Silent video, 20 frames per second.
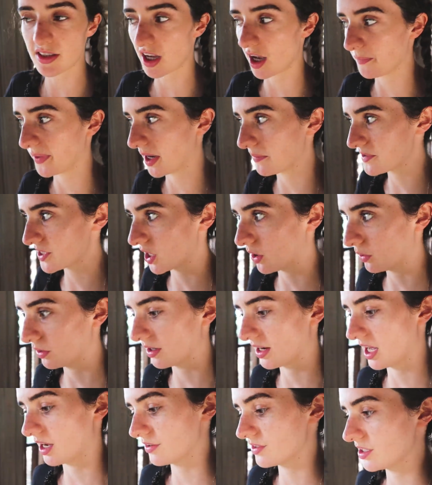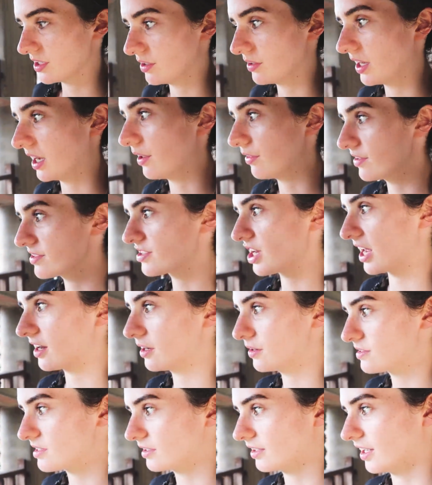It's coming up to golden hour too now. The
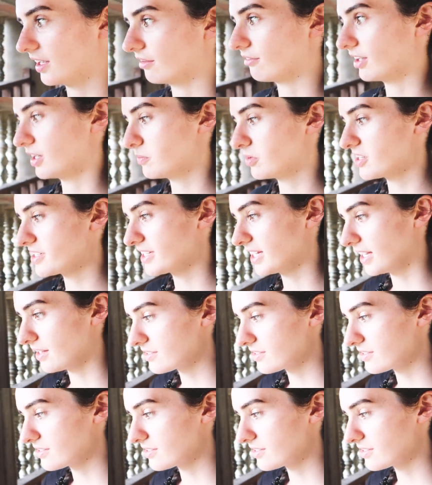shadow's looking really pretty